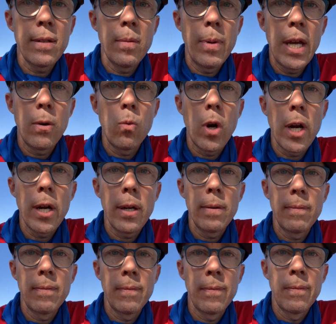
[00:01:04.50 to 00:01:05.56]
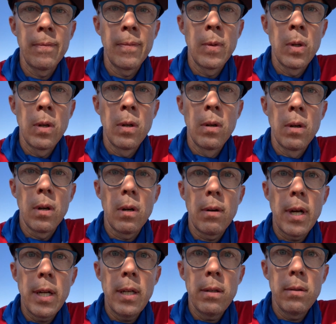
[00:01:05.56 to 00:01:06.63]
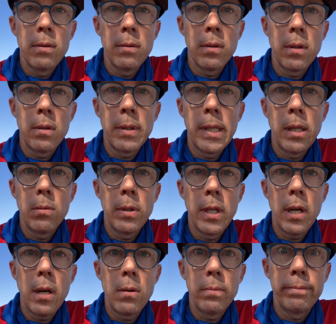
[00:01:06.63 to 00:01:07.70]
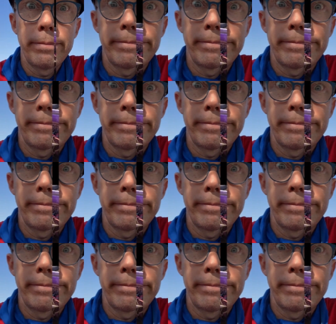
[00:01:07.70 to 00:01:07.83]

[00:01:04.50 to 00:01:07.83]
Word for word: the bad wire. Alrighty, so here we go.